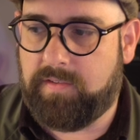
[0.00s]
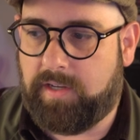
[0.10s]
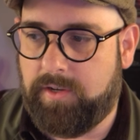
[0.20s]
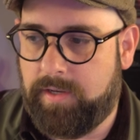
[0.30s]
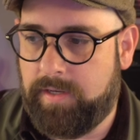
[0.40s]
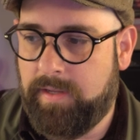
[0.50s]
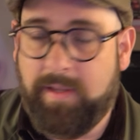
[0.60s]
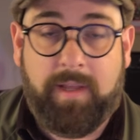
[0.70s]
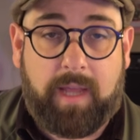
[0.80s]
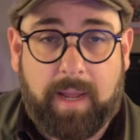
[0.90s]
as I could,
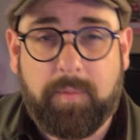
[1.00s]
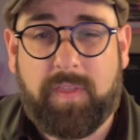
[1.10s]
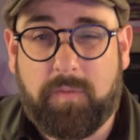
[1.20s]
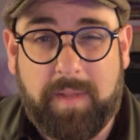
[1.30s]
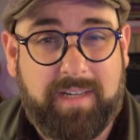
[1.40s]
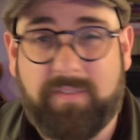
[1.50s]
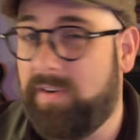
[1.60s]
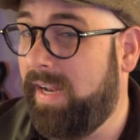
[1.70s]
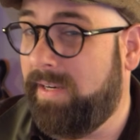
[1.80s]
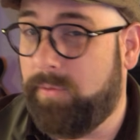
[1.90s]
and with as many
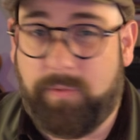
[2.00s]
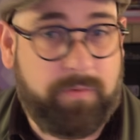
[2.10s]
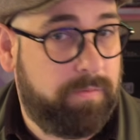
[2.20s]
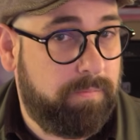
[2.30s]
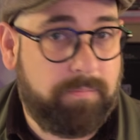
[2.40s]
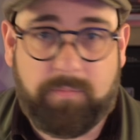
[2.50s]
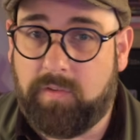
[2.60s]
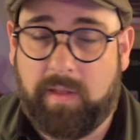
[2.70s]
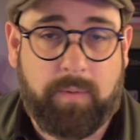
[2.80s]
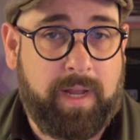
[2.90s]
different angles,
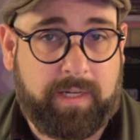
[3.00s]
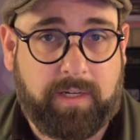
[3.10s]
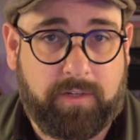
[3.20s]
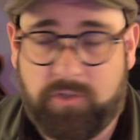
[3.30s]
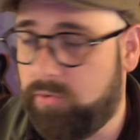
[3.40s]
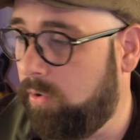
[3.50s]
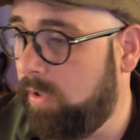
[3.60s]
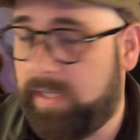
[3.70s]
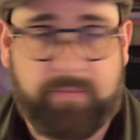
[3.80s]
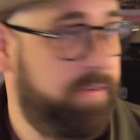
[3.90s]
so that way I could control
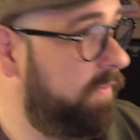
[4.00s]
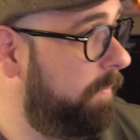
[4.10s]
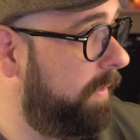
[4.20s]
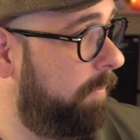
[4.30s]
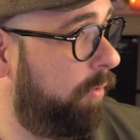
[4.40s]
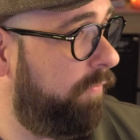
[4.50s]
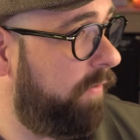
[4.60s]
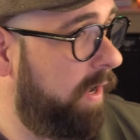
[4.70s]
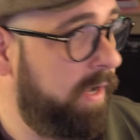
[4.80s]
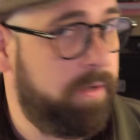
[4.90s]
like if he's going to be a
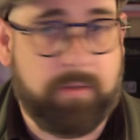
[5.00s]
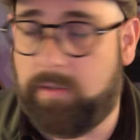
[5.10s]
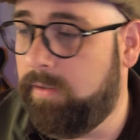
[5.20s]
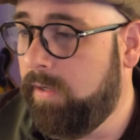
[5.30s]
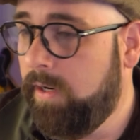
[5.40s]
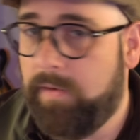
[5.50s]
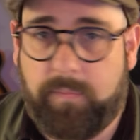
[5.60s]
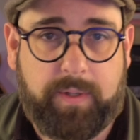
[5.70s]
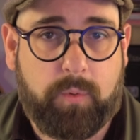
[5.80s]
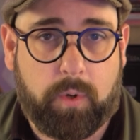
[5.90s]
profile or
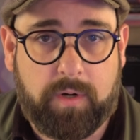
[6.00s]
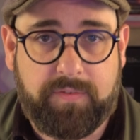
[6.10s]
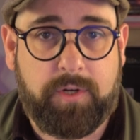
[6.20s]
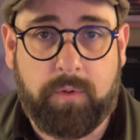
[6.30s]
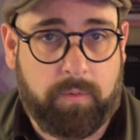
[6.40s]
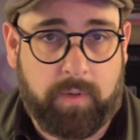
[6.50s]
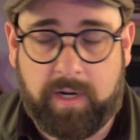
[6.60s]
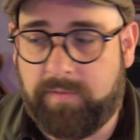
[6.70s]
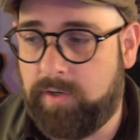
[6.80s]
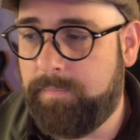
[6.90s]
3/4 view or
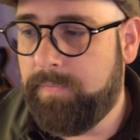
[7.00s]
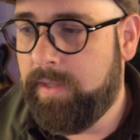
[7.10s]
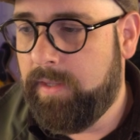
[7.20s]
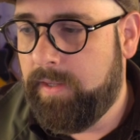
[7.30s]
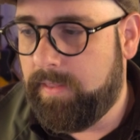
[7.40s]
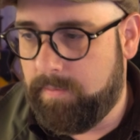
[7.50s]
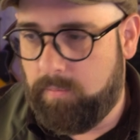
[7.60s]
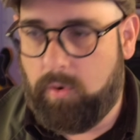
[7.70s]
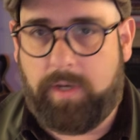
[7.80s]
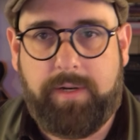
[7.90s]
whatever. The
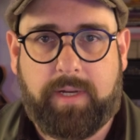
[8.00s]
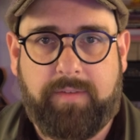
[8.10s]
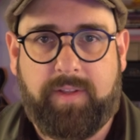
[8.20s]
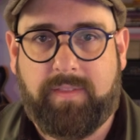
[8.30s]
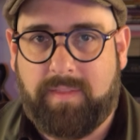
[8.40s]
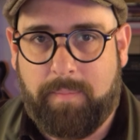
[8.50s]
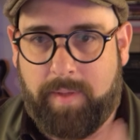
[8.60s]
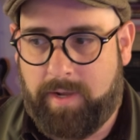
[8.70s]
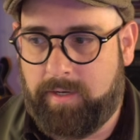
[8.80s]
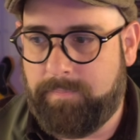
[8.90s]
more you give it, the
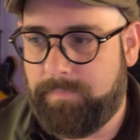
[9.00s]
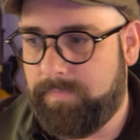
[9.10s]
better.